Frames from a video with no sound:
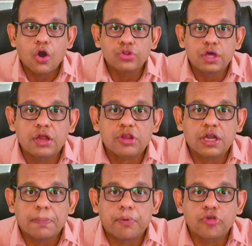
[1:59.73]
or is
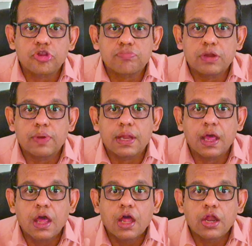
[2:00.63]
a deposit between
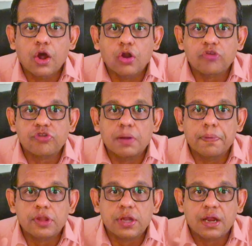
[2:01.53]
a non-resident
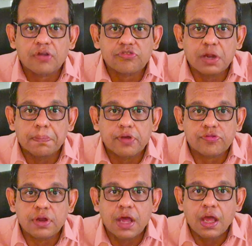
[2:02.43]
person and resident
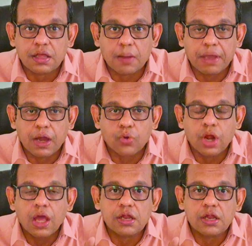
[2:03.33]
person coming out,